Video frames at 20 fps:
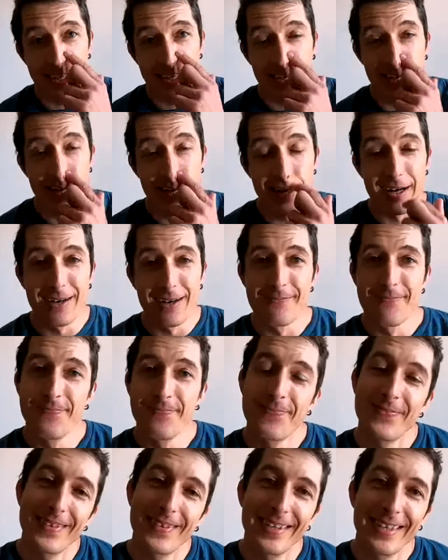
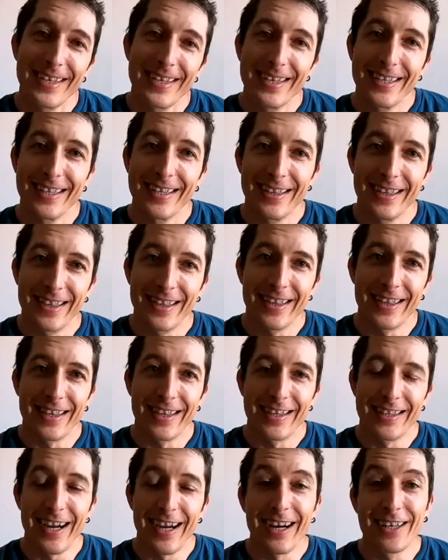
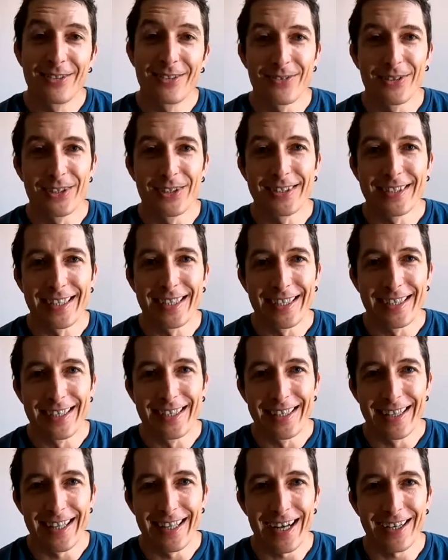Yeah, it was
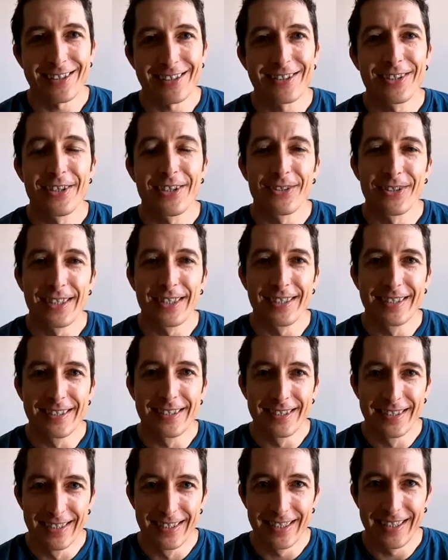last year
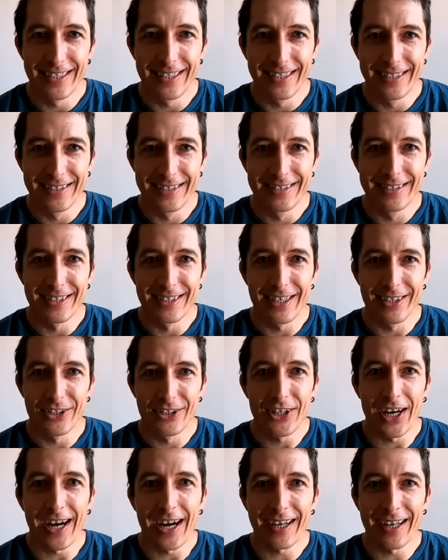in
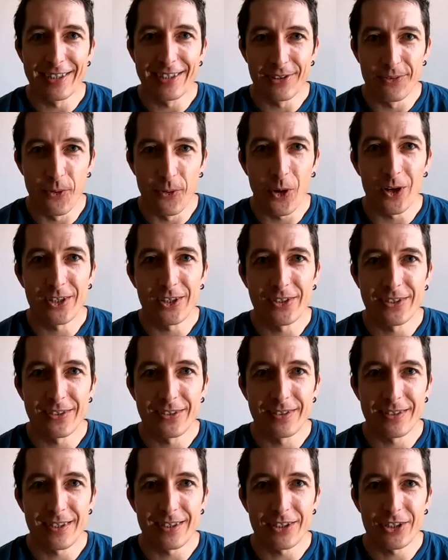China at the World
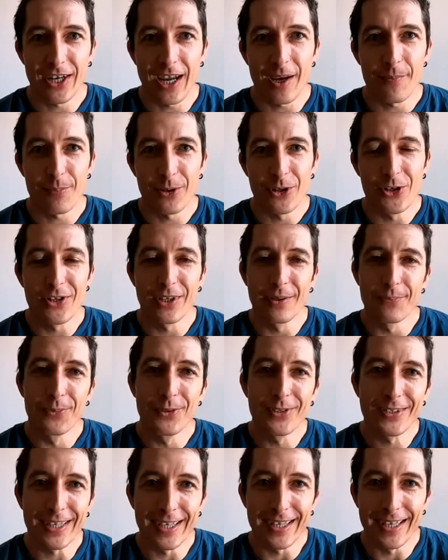
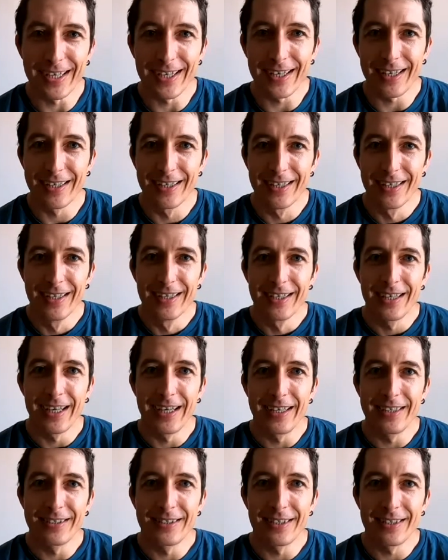Championships
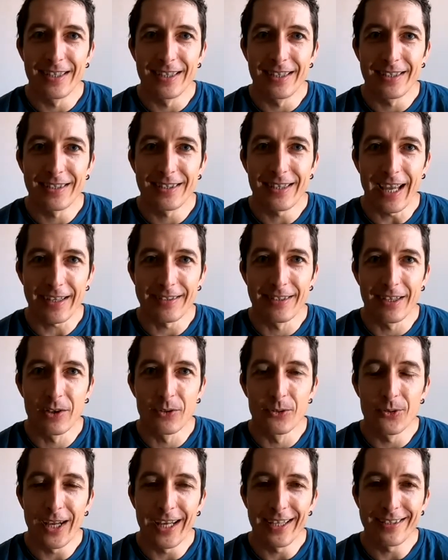in the
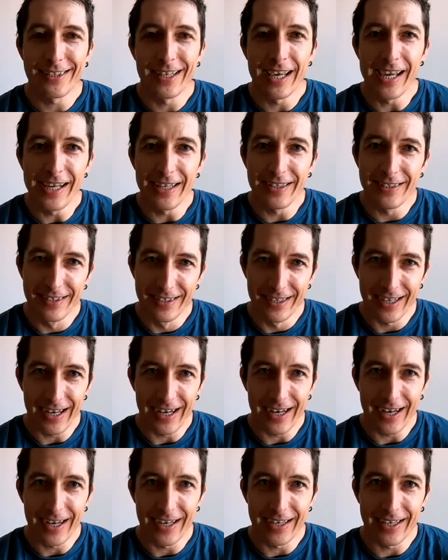technical race heat.
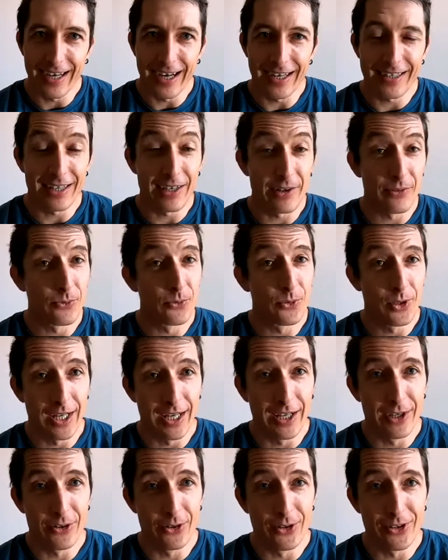I had a
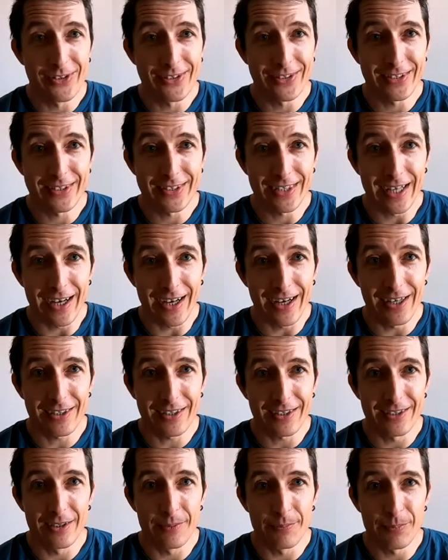really good
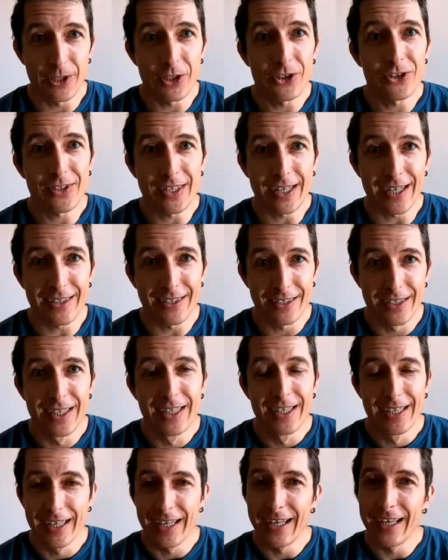start in the beach start,
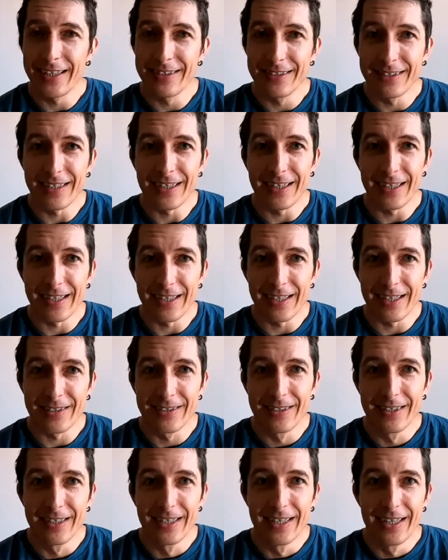and
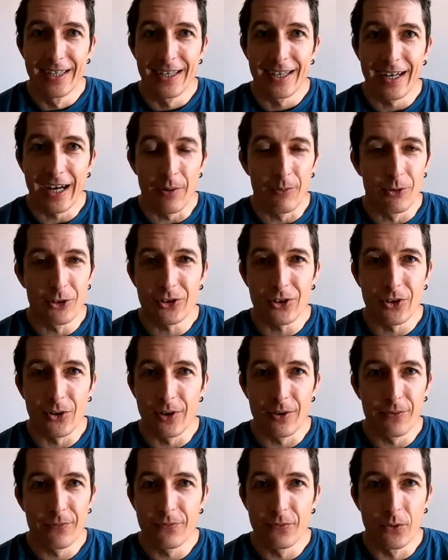I was
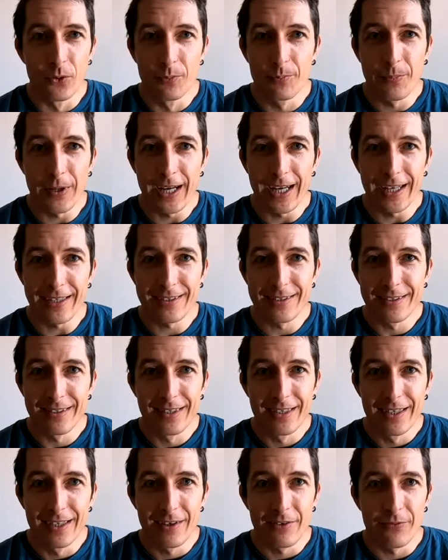going full pace
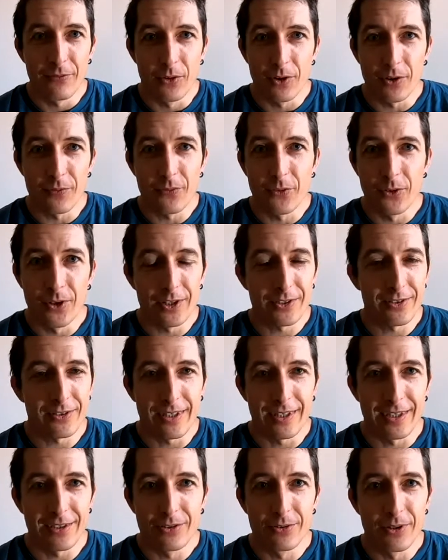for the first
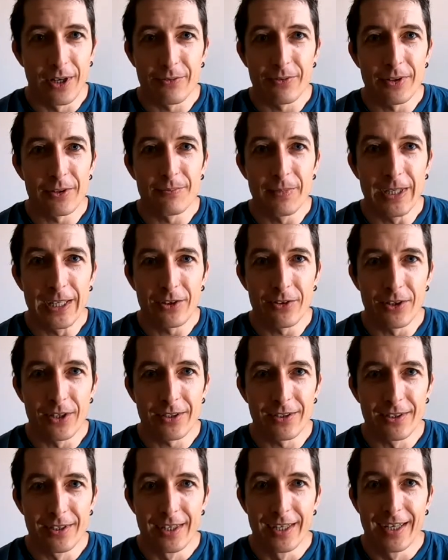200
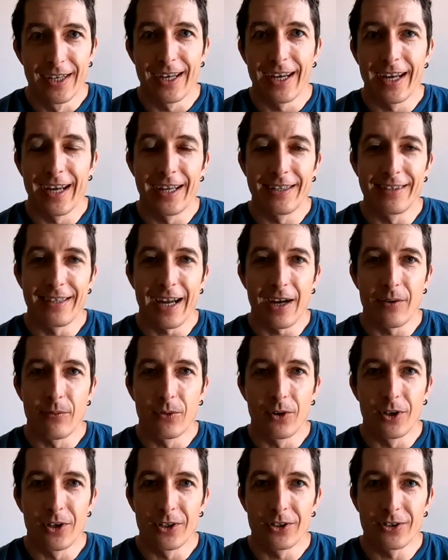meters, and I
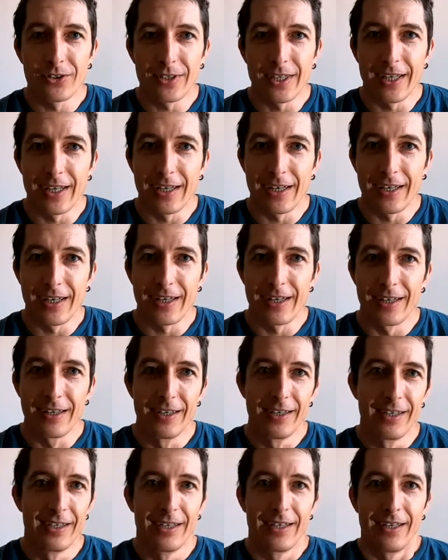was
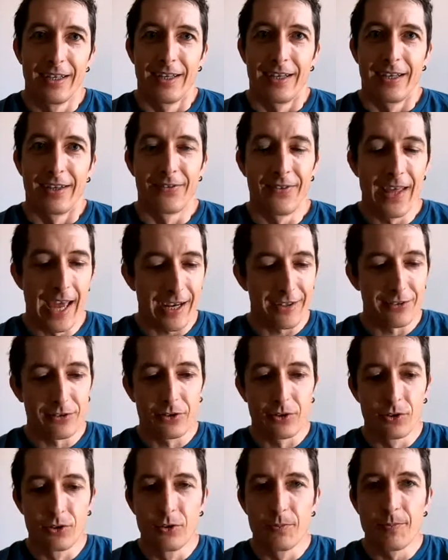
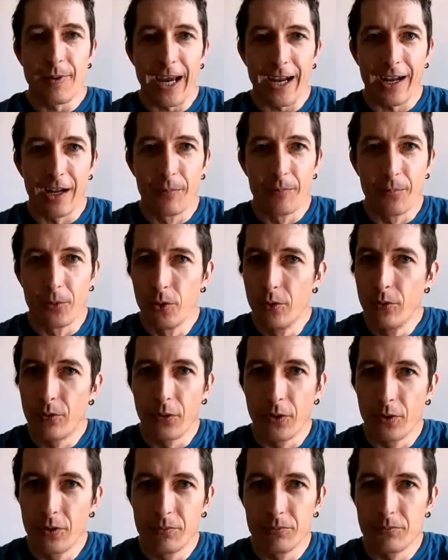next to Michael
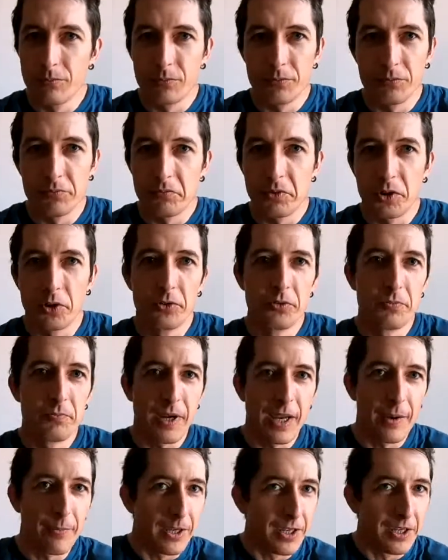Booth, who
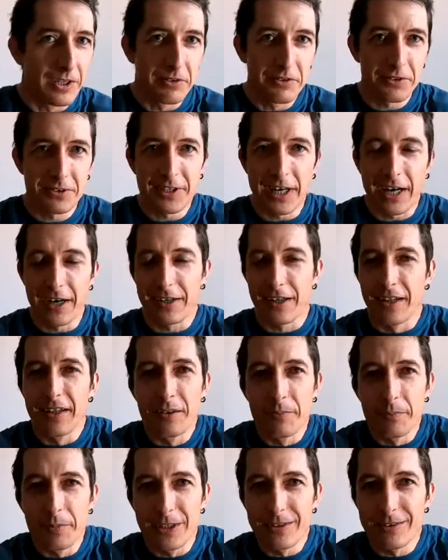maybe started a
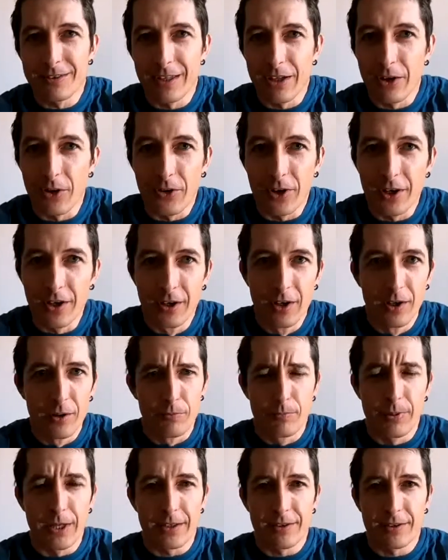little bit slower,
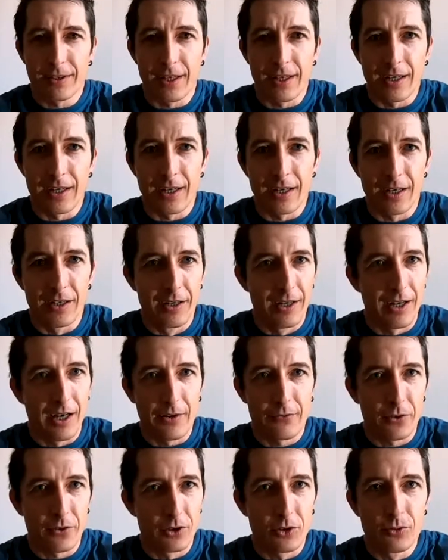but
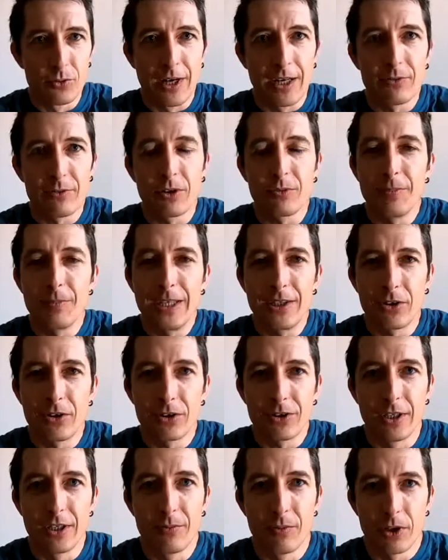after 200
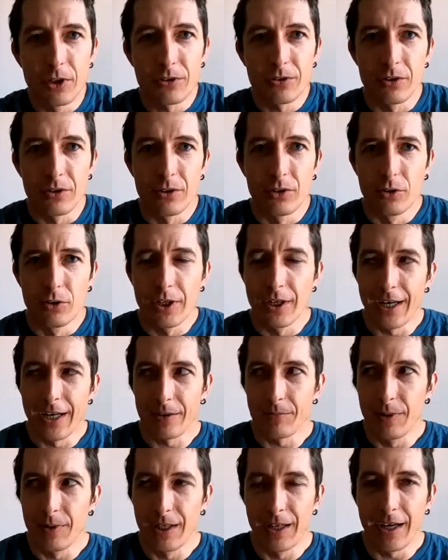meters he was looking
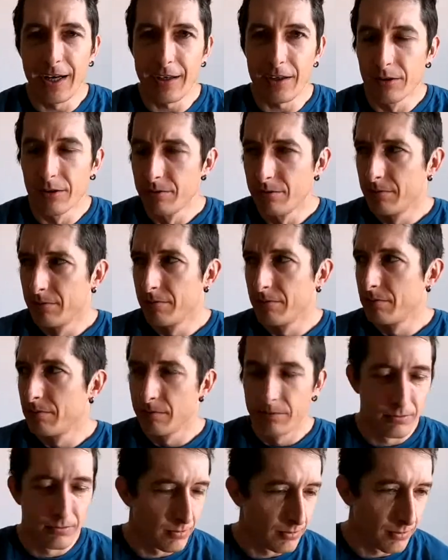at me like
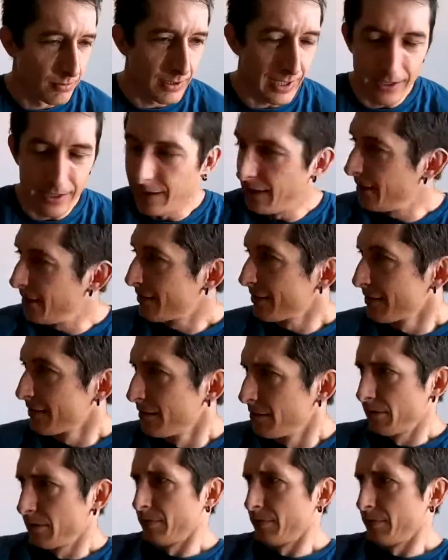this.